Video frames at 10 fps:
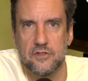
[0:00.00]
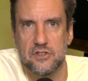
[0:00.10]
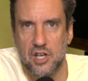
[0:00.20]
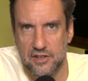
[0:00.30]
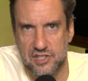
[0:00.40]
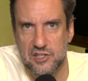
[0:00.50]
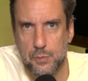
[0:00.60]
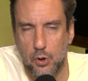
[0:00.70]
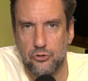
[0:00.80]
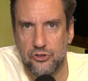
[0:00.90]
does its
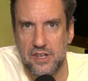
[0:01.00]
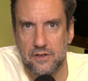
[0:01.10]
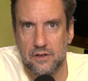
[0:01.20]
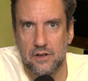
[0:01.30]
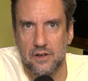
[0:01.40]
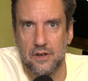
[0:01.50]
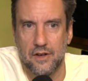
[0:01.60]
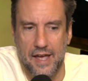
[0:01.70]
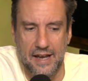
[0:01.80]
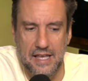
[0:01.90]
postseason.
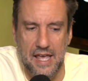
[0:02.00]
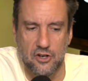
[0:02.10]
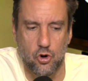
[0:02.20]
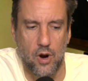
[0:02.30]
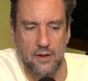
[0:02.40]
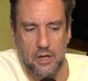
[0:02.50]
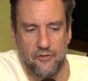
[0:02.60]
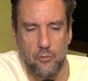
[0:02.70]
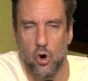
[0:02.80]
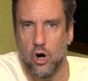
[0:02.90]
And again, correct me if
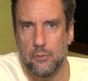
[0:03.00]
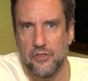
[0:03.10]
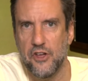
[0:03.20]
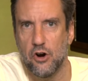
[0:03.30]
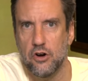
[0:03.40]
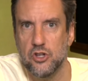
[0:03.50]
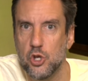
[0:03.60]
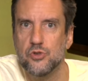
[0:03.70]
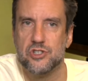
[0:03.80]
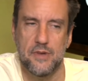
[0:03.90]
I'm wrong, but there
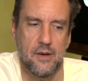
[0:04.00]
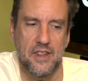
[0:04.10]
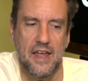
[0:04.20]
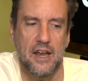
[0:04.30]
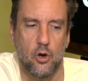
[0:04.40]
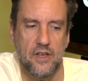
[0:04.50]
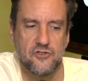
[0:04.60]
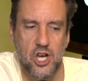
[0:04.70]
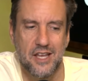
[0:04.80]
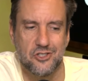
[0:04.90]
used to be, I mean, I know they've
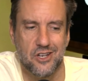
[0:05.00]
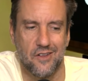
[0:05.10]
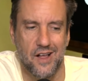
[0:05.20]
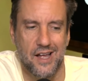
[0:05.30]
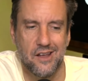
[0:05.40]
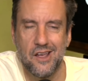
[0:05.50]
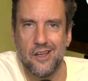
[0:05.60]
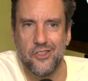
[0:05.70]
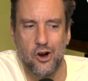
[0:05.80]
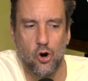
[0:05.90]
changed it a lot.
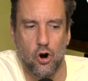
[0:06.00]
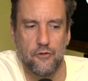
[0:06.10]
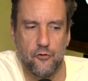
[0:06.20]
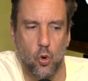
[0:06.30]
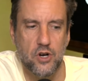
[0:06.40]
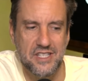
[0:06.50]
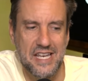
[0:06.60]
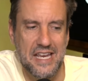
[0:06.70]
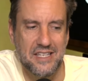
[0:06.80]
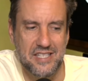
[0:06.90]
There are
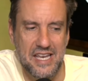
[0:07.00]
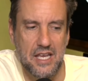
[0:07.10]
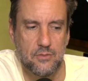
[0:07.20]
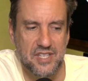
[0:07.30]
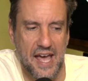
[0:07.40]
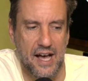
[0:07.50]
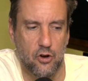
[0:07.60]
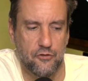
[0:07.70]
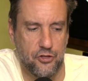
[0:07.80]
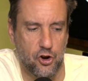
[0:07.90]
14 teams out
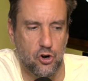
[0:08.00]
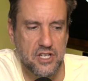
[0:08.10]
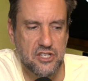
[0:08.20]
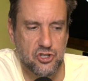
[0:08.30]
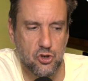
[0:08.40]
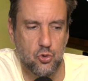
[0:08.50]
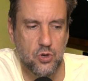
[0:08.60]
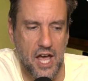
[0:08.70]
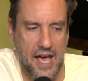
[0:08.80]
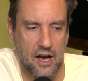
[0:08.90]
of 32
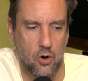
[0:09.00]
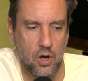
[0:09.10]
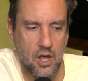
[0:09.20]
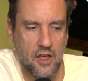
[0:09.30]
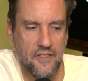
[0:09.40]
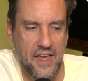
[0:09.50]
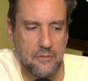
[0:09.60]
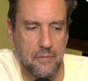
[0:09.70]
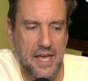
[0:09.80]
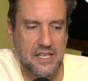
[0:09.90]
now
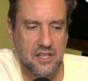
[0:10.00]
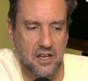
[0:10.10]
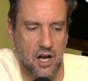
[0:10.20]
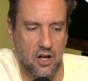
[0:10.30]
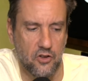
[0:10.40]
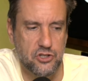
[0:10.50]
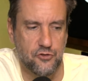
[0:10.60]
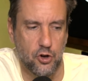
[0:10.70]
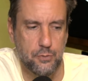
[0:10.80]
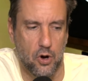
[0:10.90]
that make the college
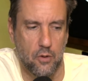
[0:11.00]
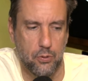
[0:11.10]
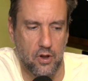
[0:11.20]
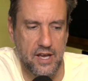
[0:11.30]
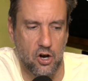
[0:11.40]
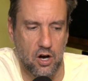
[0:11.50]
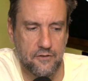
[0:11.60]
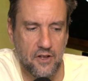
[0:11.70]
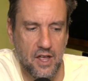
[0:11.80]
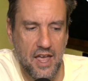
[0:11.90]
football playoff,
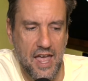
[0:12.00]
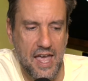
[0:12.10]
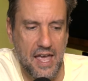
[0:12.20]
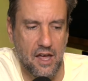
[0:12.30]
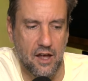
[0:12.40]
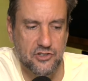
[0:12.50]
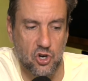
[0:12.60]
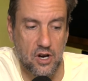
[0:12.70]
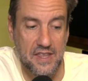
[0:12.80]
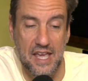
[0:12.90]
and the
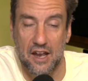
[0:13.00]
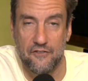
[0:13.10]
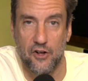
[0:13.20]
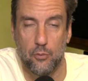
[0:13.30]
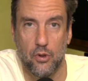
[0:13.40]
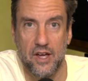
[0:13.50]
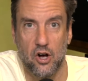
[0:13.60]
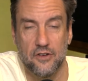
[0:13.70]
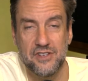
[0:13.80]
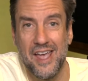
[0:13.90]
NFL
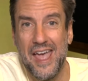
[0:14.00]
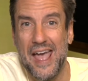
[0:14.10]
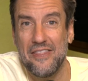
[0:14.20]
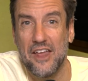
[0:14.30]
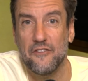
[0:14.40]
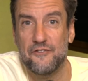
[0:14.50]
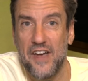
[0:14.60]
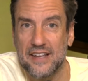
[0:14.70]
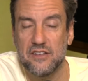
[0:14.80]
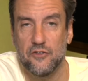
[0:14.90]
playoffs, and that
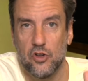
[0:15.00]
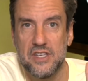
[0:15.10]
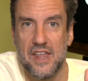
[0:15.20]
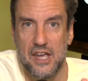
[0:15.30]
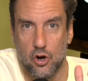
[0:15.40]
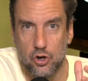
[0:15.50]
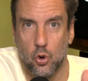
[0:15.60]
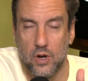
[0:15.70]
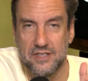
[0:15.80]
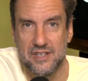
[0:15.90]
effectively they are
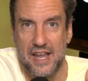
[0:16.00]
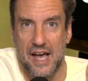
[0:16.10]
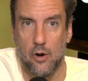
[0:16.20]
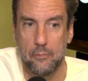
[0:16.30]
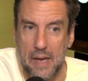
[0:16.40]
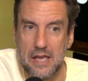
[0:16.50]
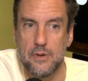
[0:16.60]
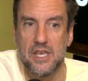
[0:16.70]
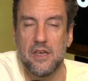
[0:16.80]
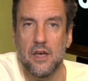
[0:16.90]
going to now
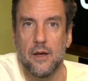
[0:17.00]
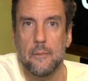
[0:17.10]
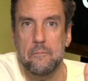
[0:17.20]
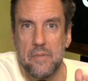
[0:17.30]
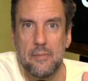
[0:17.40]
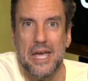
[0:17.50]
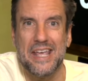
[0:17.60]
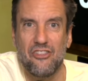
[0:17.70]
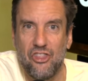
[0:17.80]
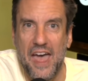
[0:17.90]
maybe
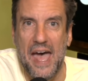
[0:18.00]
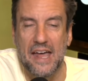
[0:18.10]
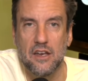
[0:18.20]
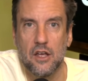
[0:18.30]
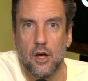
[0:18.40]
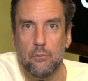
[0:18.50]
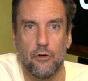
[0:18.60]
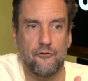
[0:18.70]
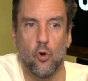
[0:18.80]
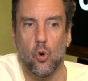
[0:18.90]
mimic that
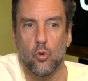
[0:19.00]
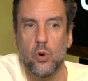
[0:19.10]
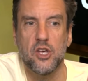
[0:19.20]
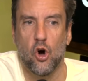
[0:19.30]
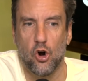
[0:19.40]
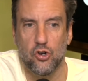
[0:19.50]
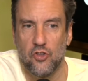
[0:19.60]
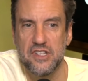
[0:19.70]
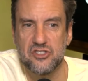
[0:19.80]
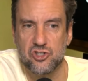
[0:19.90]
before we
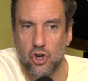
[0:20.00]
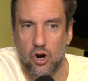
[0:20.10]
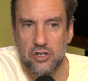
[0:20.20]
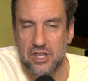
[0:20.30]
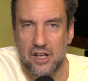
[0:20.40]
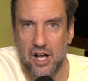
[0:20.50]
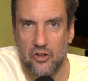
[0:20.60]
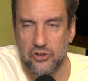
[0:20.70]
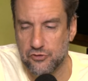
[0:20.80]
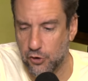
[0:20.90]
hardly start the
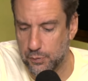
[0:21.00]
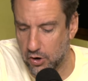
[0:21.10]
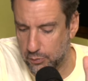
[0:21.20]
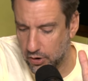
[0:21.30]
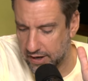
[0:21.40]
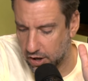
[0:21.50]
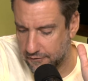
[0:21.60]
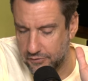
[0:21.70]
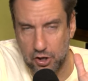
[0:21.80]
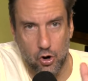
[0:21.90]
college football playoff.
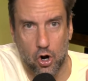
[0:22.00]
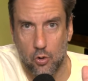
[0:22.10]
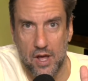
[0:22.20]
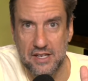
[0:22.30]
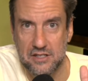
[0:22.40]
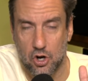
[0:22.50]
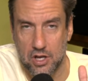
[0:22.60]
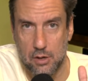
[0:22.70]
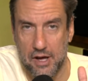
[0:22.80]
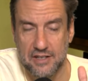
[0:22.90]
They're already
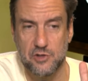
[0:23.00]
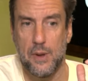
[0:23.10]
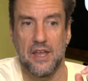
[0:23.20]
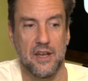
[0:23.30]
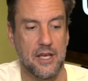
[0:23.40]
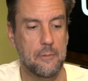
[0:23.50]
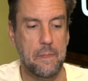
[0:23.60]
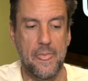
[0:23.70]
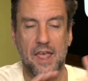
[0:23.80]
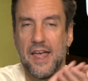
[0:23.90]
talking about expanding it.
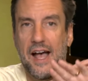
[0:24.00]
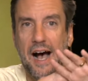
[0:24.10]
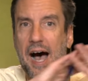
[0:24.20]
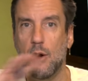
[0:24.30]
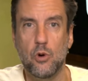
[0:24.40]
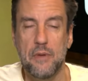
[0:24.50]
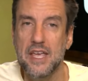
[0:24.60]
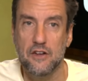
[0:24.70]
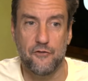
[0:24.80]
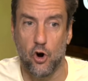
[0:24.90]
I would
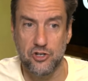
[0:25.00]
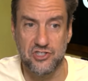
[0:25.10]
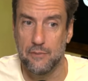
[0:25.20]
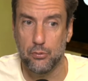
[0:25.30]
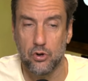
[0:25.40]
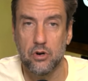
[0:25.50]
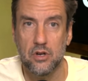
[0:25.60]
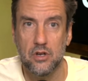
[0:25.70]
make it far simpler.